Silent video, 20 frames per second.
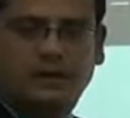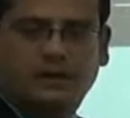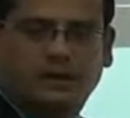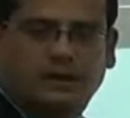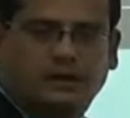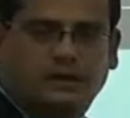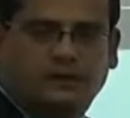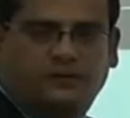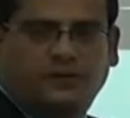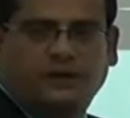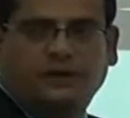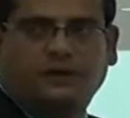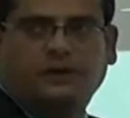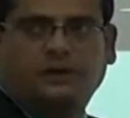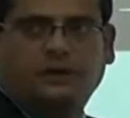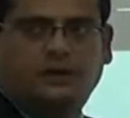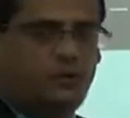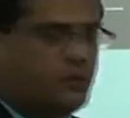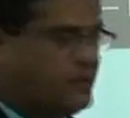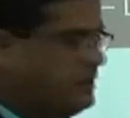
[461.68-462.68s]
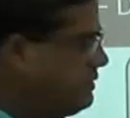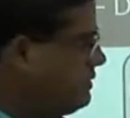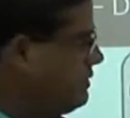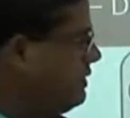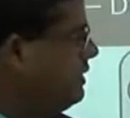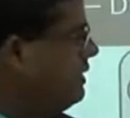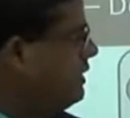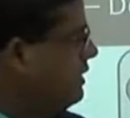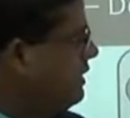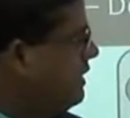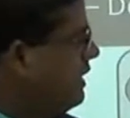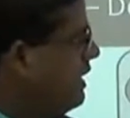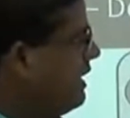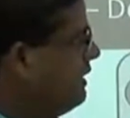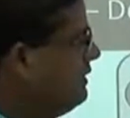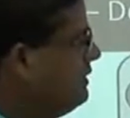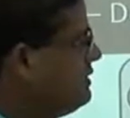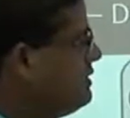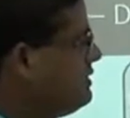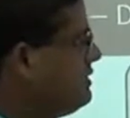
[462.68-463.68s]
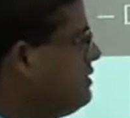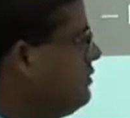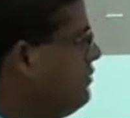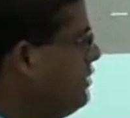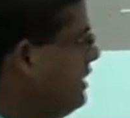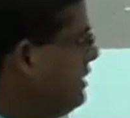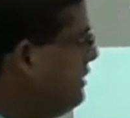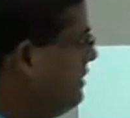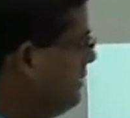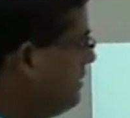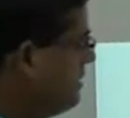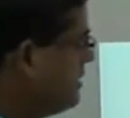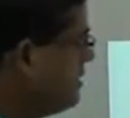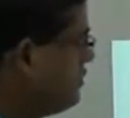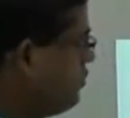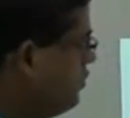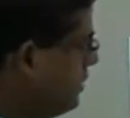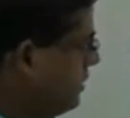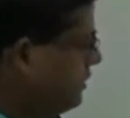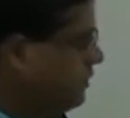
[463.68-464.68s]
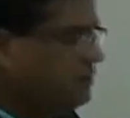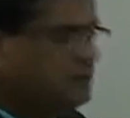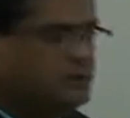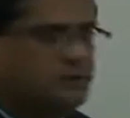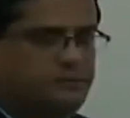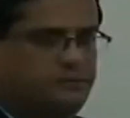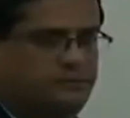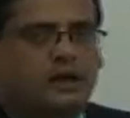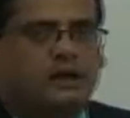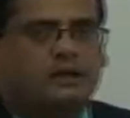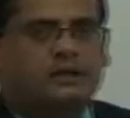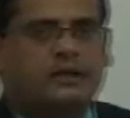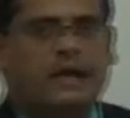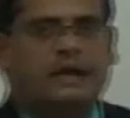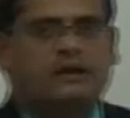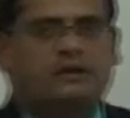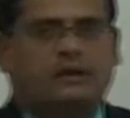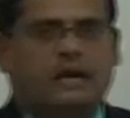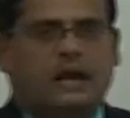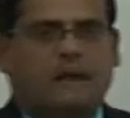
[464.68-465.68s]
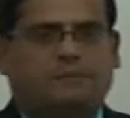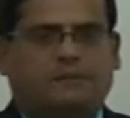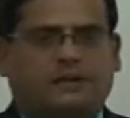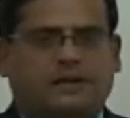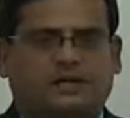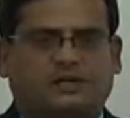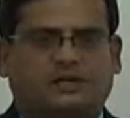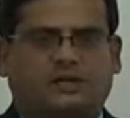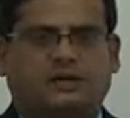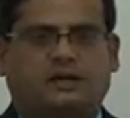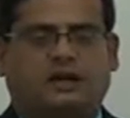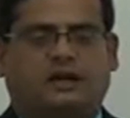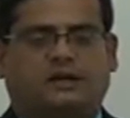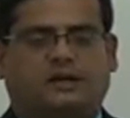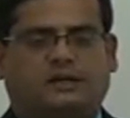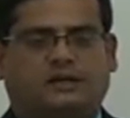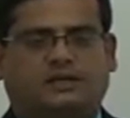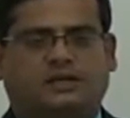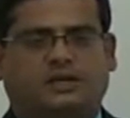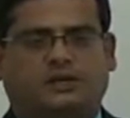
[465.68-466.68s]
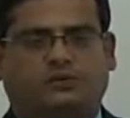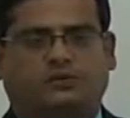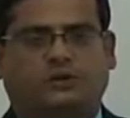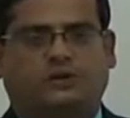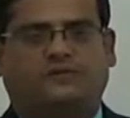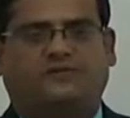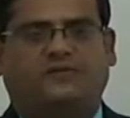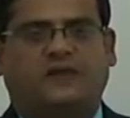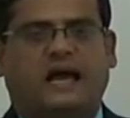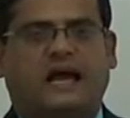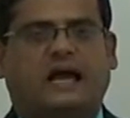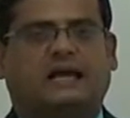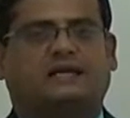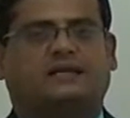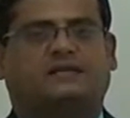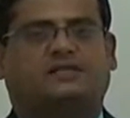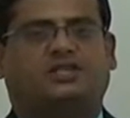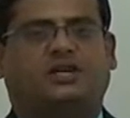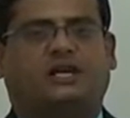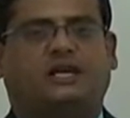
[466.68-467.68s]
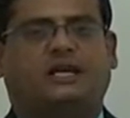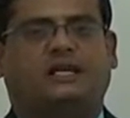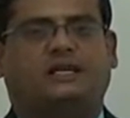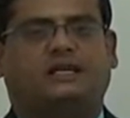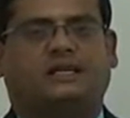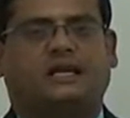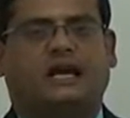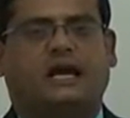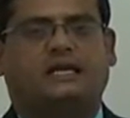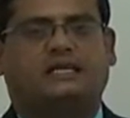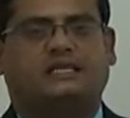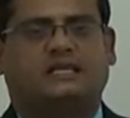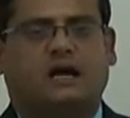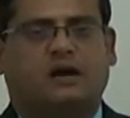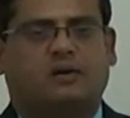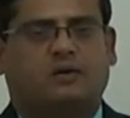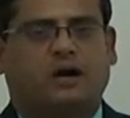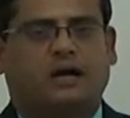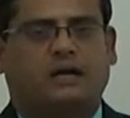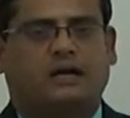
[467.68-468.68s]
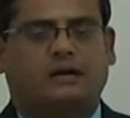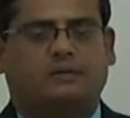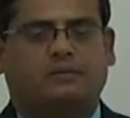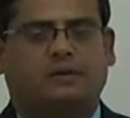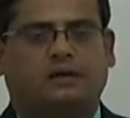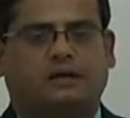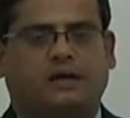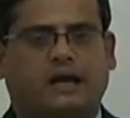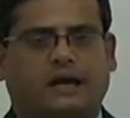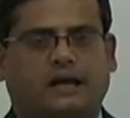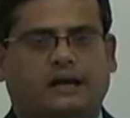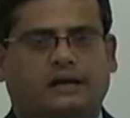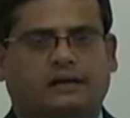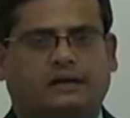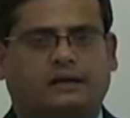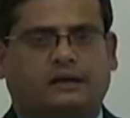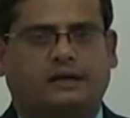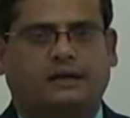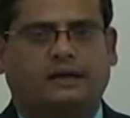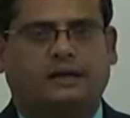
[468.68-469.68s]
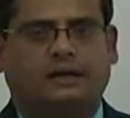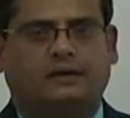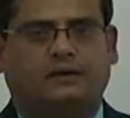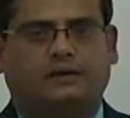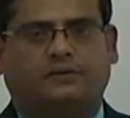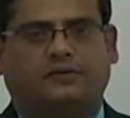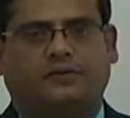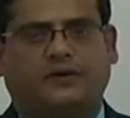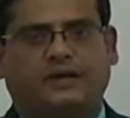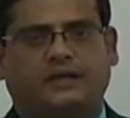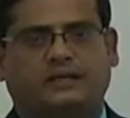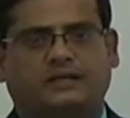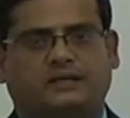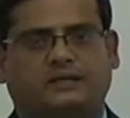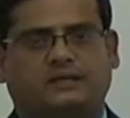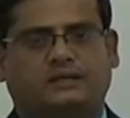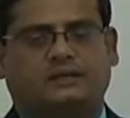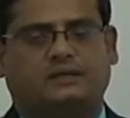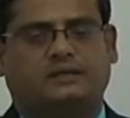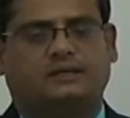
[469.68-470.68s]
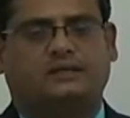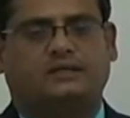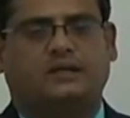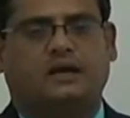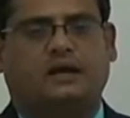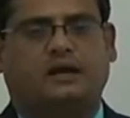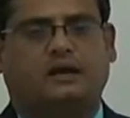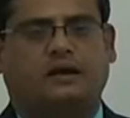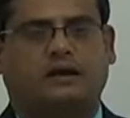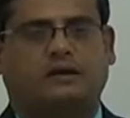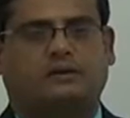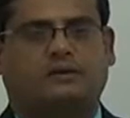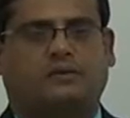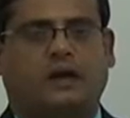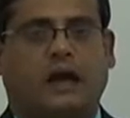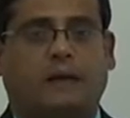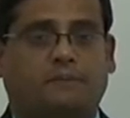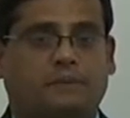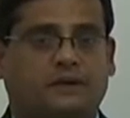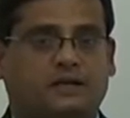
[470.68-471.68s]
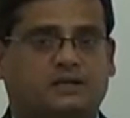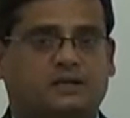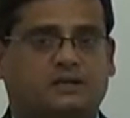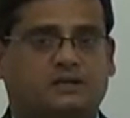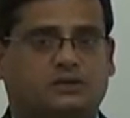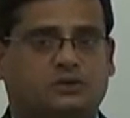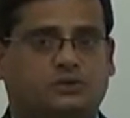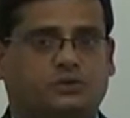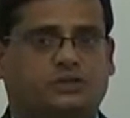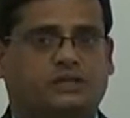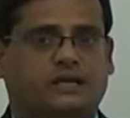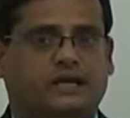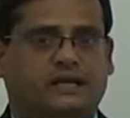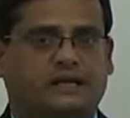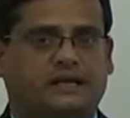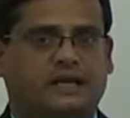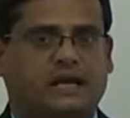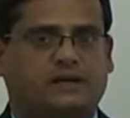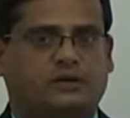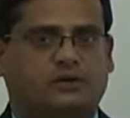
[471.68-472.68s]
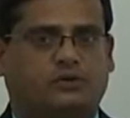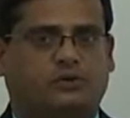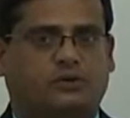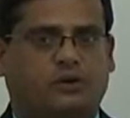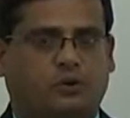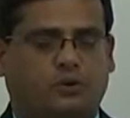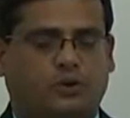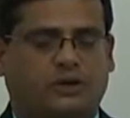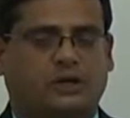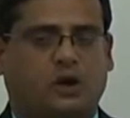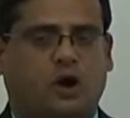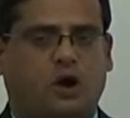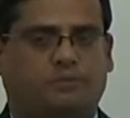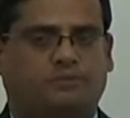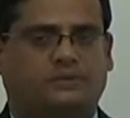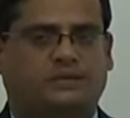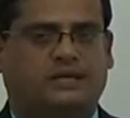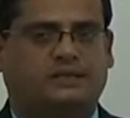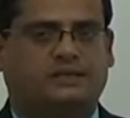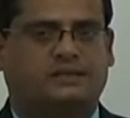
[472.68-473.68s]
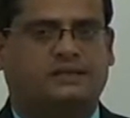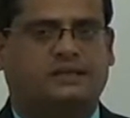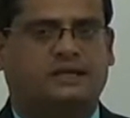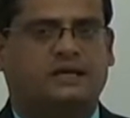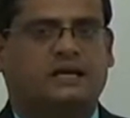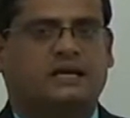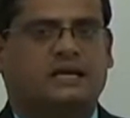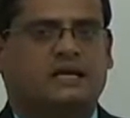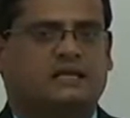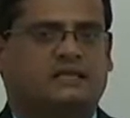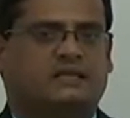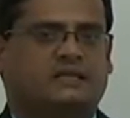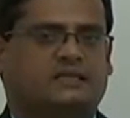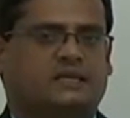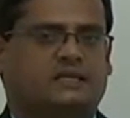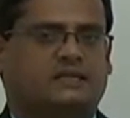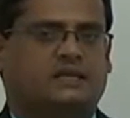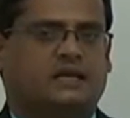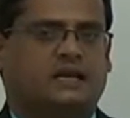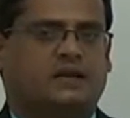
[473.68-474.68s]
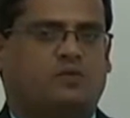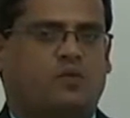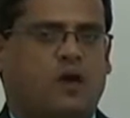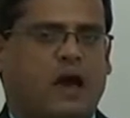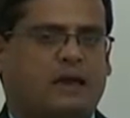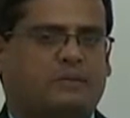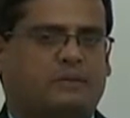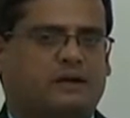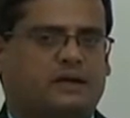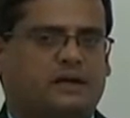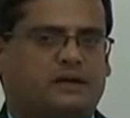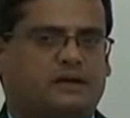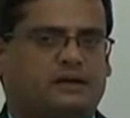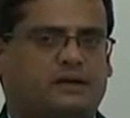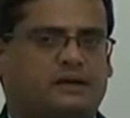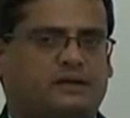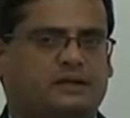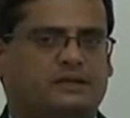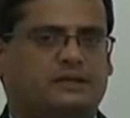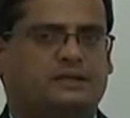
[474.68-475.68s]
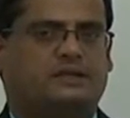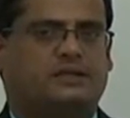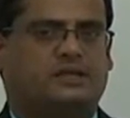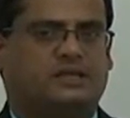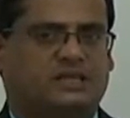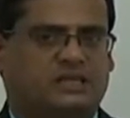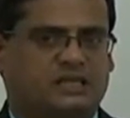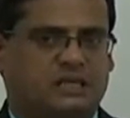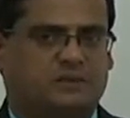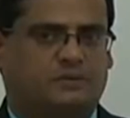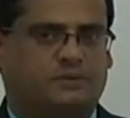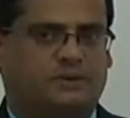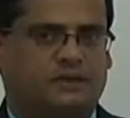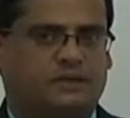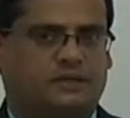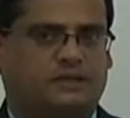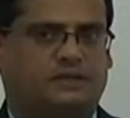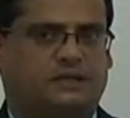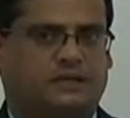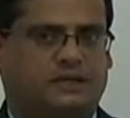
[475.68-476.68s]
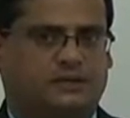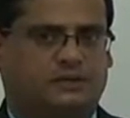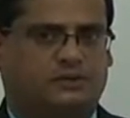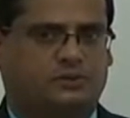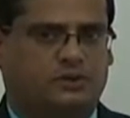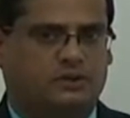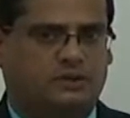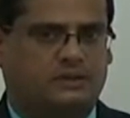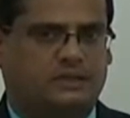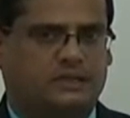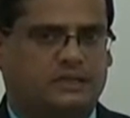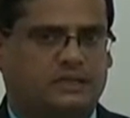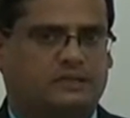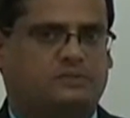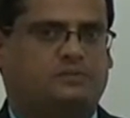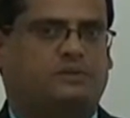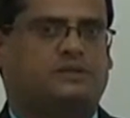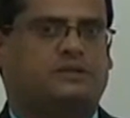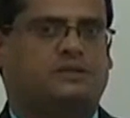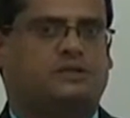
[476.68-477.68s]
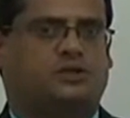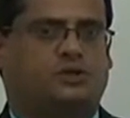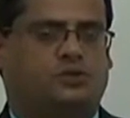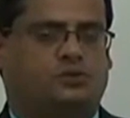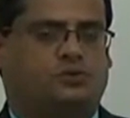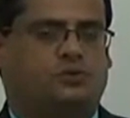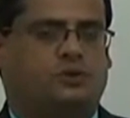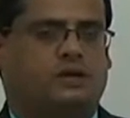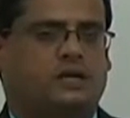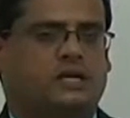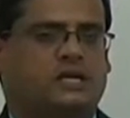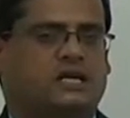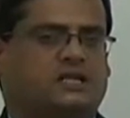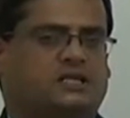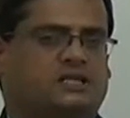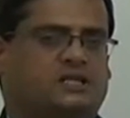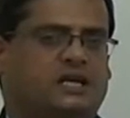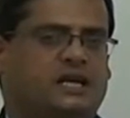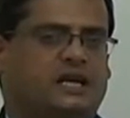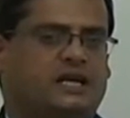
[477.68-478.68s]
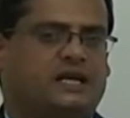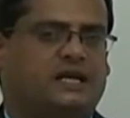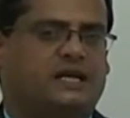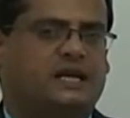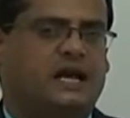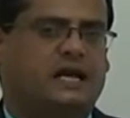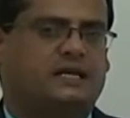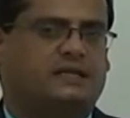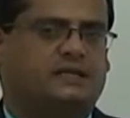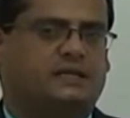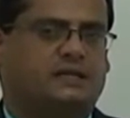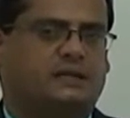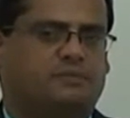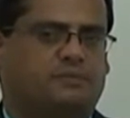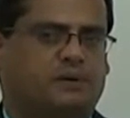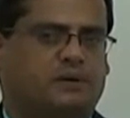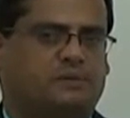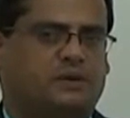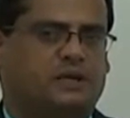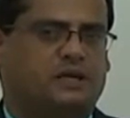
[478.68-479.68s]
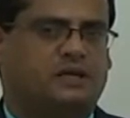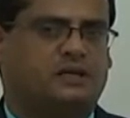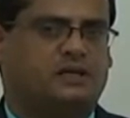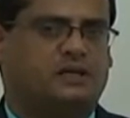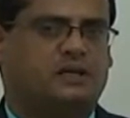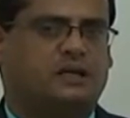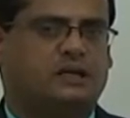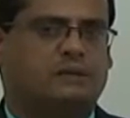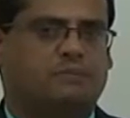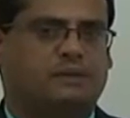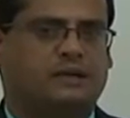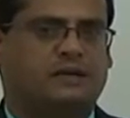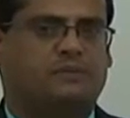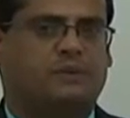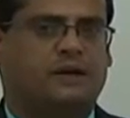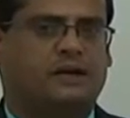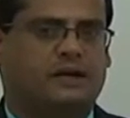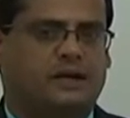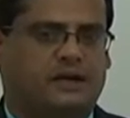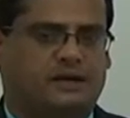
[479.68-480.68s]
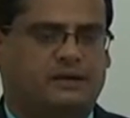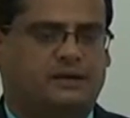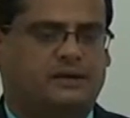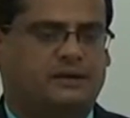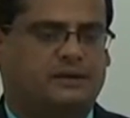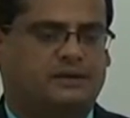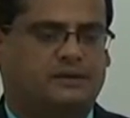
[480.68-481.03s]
a different request, and this is the way the things work. The another application under the J2E flag is JNDI, Java Naming Directory Interface. These are applications use JNDI to locate objects such as environment entities, EJBs, data sources, message queue. JNDI is an implementation independent.